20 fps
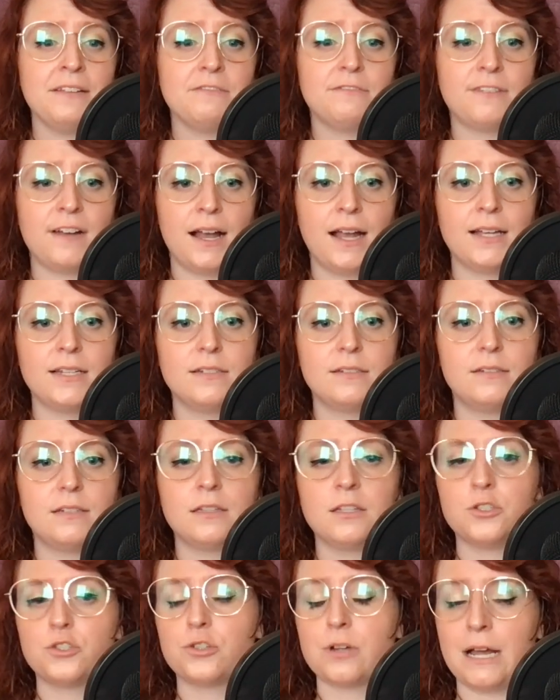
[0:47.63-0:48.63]
find that
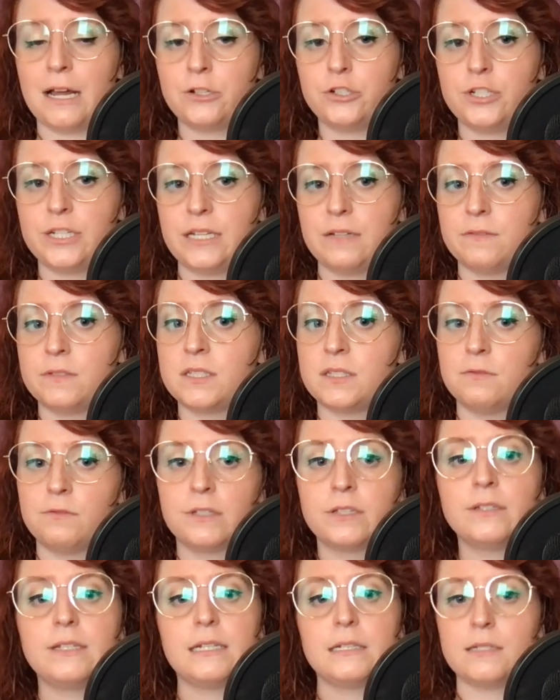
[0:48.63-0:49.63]
the tragedy of
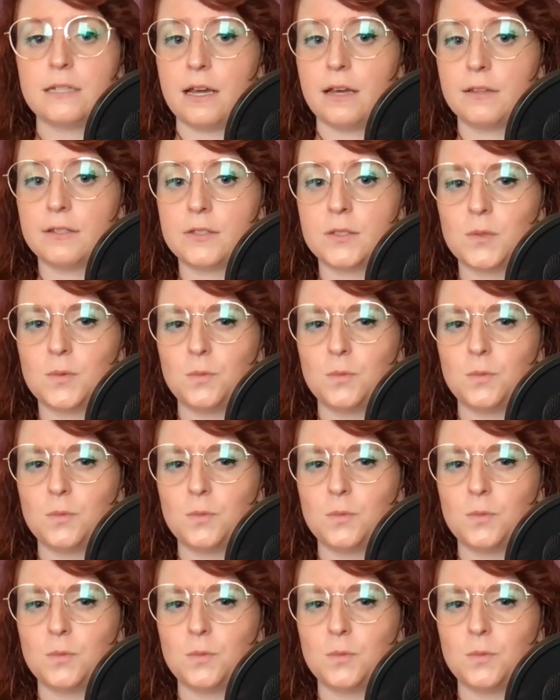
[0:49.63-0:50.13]
civilian deaths